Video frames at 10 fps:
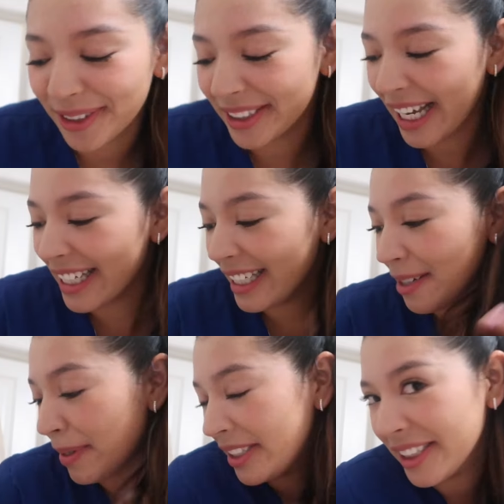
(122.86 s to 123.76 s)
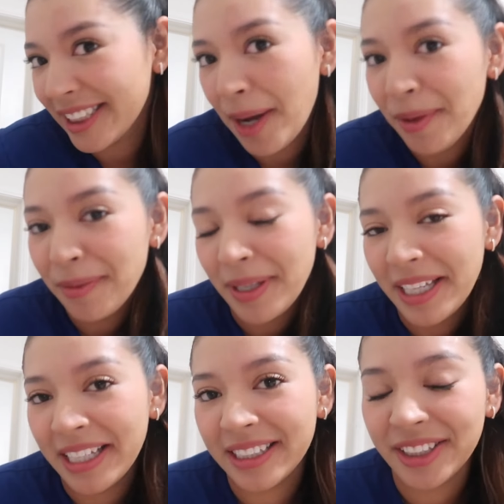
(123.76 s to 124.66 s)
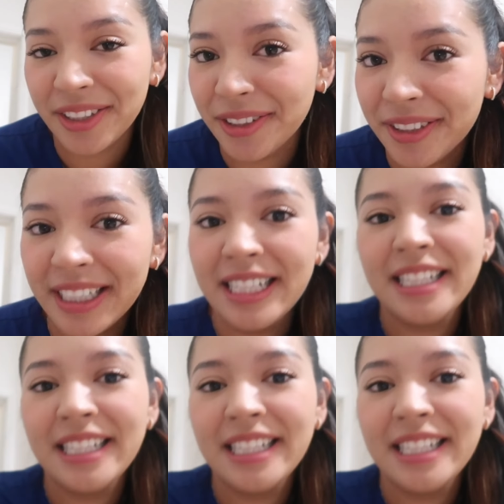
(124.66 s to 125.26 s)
excited, but just come with me to